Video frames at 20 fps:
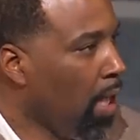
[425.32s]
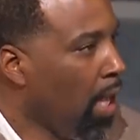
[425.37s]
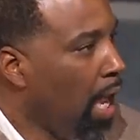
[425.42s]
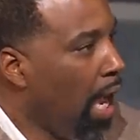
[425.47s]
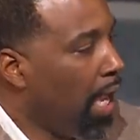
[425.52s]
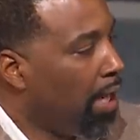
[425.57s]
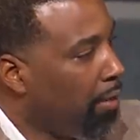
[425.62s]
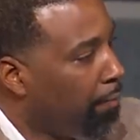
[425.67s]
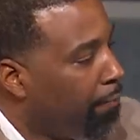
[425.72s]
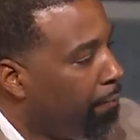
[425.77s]

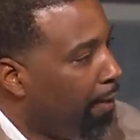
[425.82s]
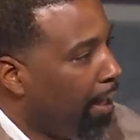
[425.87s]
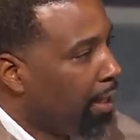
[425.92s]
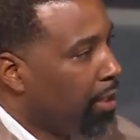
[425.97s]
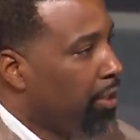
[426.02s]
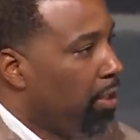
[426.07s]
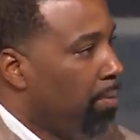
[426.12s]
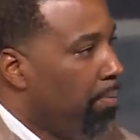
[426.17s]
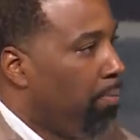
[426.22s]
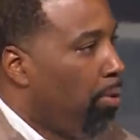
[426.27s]
An
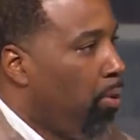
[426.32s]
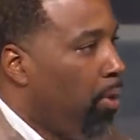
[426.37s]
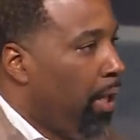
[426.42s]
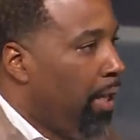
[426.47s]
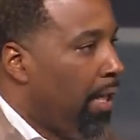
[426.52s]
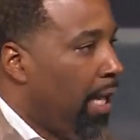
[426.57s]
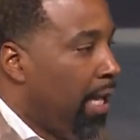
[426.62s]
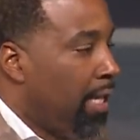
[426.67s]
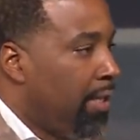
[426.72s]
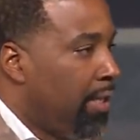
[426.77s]
inflection
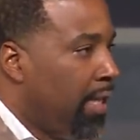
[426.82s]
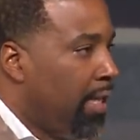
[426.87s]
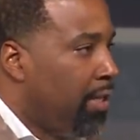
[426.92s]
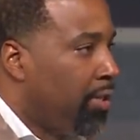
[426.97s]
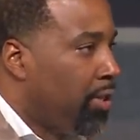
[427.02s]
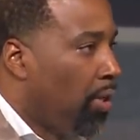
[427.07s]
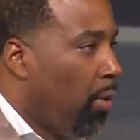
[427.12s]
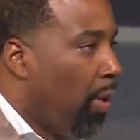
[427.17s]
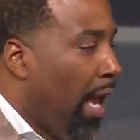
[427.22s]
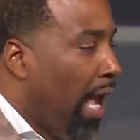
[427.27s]
point, as he
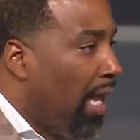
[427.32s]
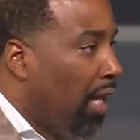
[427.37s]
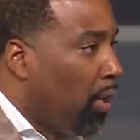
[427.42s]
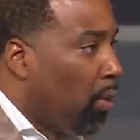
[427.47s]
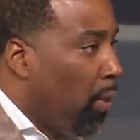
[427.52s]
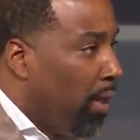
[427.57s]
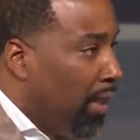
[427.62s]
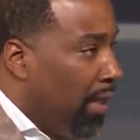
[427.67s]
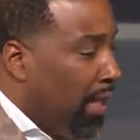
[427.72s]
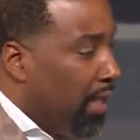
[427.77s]
so
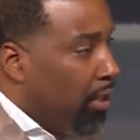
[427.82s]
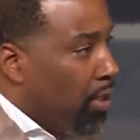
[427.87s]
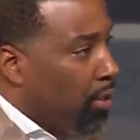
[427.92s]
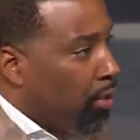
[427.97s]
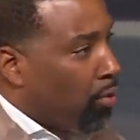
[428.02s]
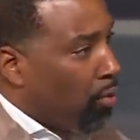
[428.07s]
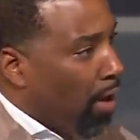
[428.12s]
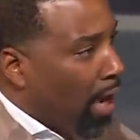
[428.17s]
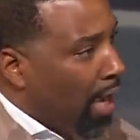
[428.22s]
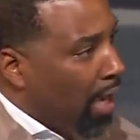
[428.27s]
eloquently
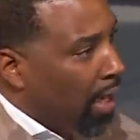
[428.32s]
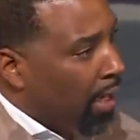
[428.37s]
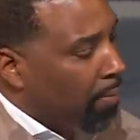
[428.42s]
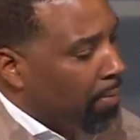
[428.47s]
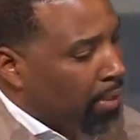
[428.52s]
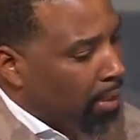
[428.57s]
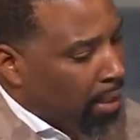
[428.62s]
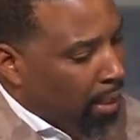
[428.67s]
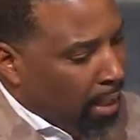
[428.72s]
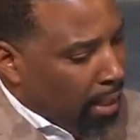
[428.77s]

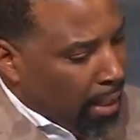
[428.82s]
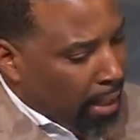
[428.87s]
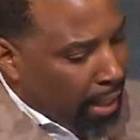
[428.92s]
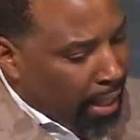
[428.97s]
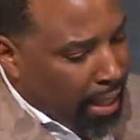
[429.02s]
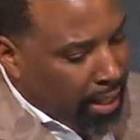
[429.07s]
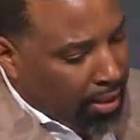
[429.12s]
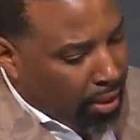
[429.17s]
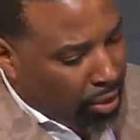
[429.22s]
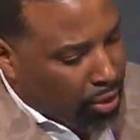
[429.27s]
described,
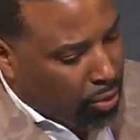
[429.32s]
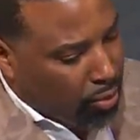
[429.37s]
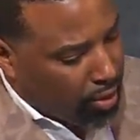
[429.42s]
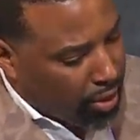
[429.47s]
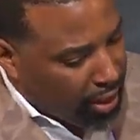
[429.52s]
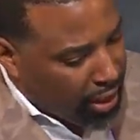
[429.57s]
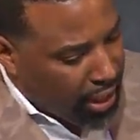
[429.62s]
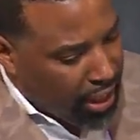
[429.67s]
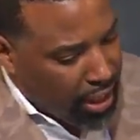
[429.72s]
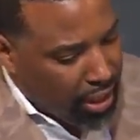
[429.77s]
is a
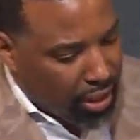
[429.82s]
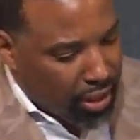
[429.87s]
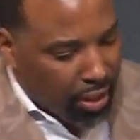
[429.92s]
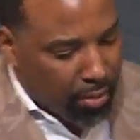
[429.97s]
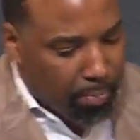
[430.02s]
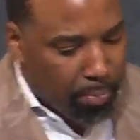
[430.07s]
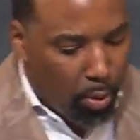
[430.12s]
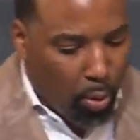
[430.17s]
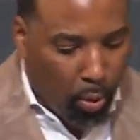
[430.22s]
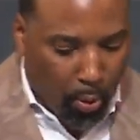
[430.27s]

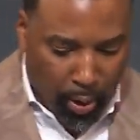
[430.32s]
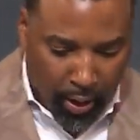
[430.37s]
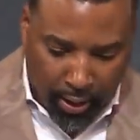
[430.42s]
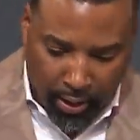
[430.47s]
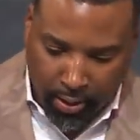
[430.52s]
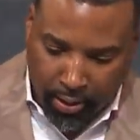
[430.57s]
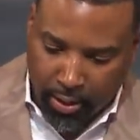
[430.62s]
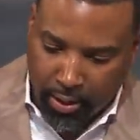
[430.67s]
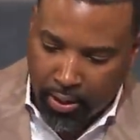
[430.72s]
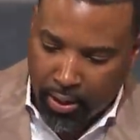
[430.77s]
strategic
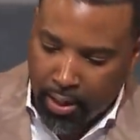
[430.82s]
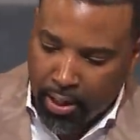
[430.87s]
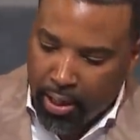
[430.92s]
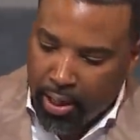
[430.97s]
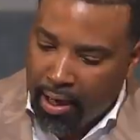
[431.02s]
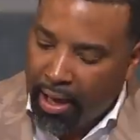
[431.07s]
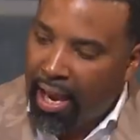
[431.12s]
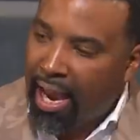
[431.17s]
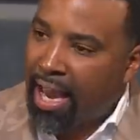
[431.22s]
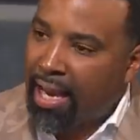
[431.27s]
point
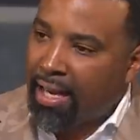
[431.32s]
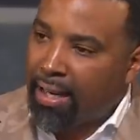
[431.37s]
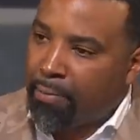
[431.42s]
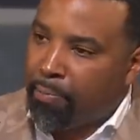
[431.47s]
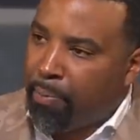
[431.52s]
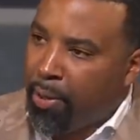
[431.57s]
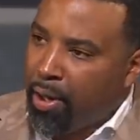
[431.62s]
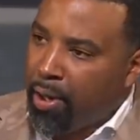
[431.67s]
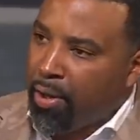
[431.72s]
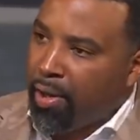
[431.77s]
at a
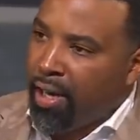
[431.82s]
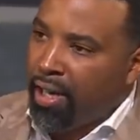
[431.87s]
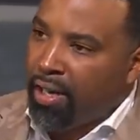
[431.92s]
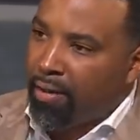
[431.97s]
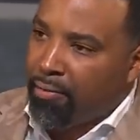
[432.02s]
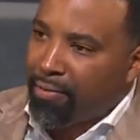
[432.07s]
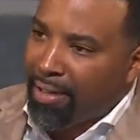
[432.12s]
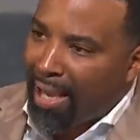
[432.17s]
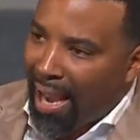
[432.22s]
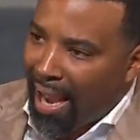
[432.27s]
period
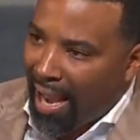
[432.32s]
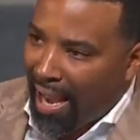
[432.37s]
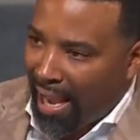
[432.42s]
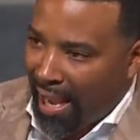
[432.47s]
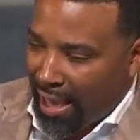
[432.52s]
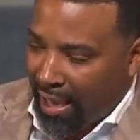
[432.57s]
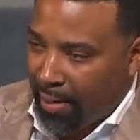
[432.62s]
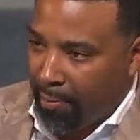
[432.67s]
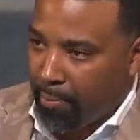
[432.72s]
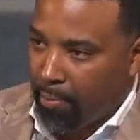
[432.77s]
of
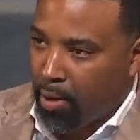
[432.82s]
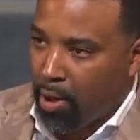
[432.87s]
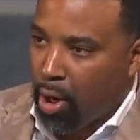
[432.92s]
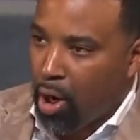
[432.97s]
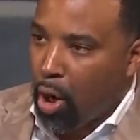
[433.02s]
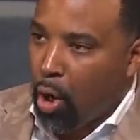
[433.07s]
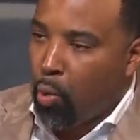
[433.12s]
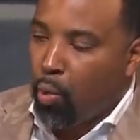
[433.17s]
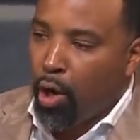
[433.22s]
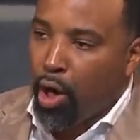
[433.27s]
time
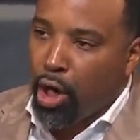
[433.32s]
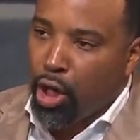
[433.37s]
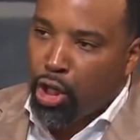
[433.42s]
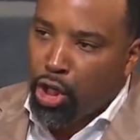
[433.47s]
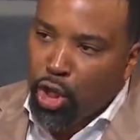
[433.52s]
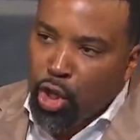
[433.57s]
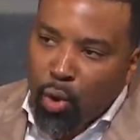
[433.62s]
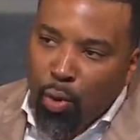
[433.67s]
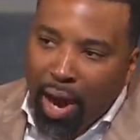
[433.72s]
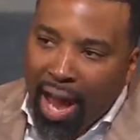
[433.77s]
where
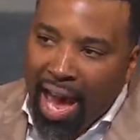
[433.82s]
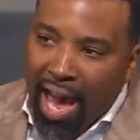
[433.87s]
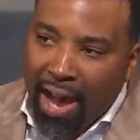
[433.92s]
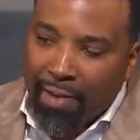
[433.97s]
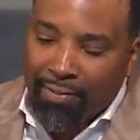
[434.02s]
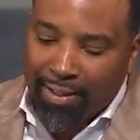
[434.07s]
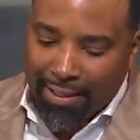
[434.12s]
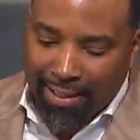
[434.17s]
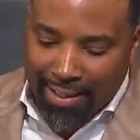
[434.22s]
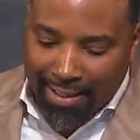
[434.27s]
you
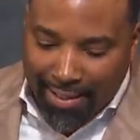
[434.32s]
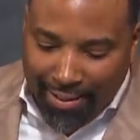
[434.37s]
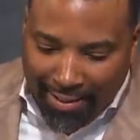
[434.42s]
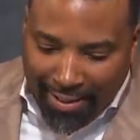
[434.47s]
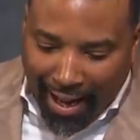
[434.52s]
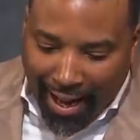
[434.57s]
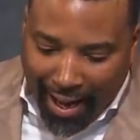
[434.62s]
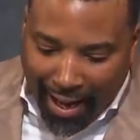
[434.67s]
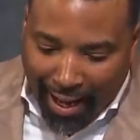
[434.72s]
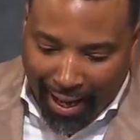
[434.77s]
have to
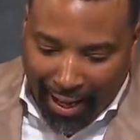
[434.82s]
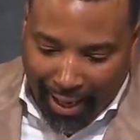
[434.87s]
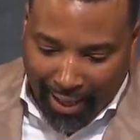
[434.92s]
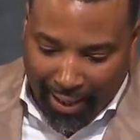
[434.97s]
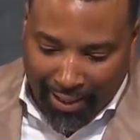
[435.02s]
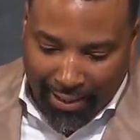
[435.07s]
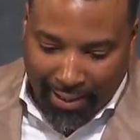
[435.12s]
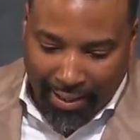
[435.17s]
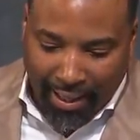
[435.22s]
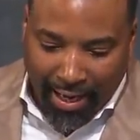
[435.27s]

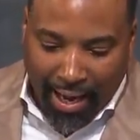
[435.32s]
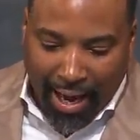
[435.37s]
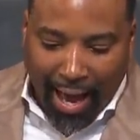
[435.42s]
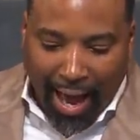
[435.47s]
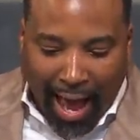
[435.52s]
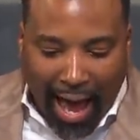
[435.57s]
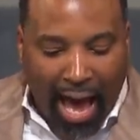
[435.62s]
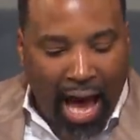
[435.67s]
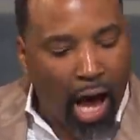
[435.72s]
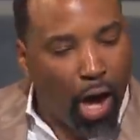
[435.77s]
decide
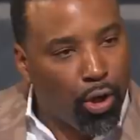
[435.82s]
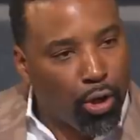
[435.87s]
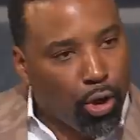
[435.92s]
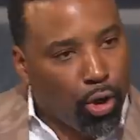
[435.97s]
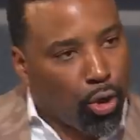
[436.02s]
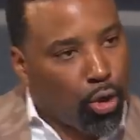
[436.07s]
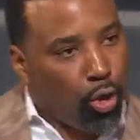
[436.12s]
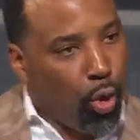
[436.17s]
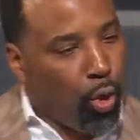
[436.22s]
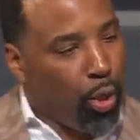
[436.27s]
how
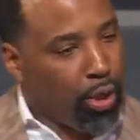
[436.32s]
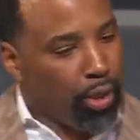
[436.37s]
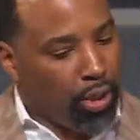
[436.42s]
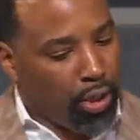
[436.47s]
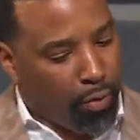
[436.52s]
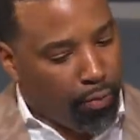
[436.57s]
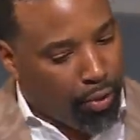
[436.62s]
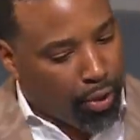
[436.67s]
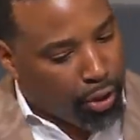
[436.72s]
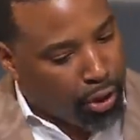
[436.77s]
you're going
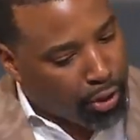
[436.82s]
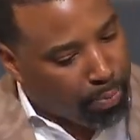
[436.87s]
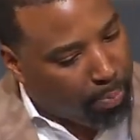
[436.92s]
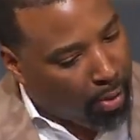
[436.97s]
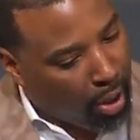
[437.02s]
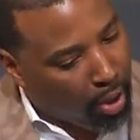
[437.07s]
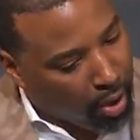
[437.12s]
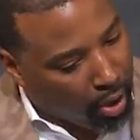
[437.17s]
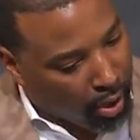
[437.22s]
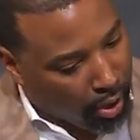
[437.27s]
to
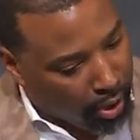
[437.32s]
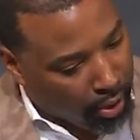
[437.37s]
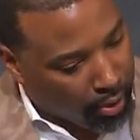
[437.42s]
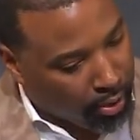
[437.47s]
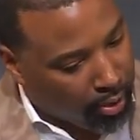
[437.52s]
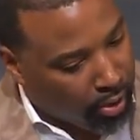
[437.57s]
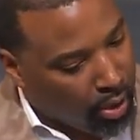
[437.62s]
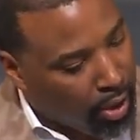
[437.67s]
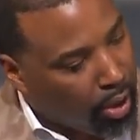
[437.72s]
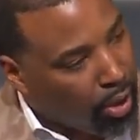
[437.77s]

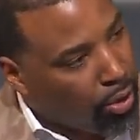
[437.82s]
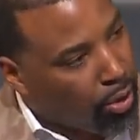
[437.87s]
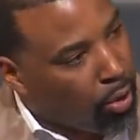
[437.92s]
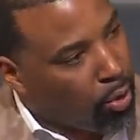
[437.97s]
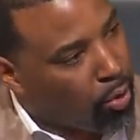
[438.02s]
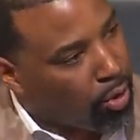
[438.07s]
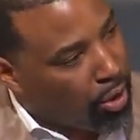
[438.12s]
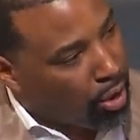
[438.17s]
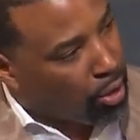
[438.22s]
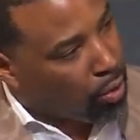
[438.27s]
respond
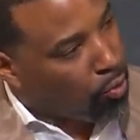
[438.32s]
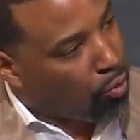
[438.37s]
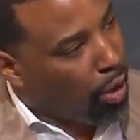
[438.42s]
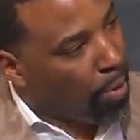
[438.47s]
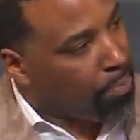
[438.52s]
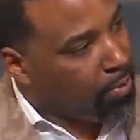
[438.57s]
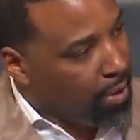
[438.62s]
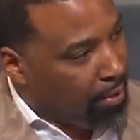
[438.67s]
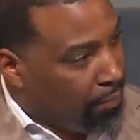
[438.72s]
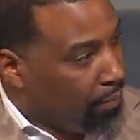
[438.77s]
to
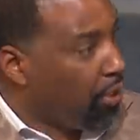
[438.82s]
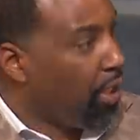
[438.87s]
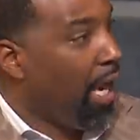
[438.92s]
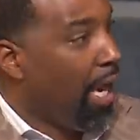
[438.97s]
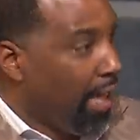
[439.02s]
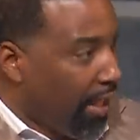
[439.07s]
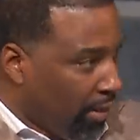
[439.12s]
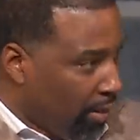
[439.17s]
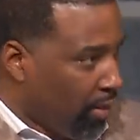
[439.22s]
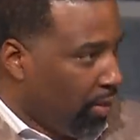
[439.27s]
disruptive
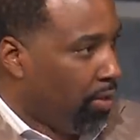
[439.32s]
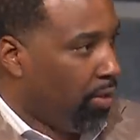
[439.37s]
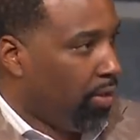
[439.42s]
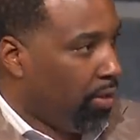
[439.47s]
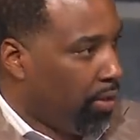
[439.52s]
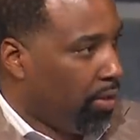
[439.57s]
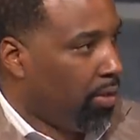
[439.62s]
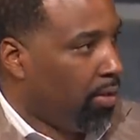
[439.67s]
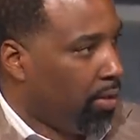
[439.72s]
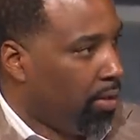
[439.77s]
change.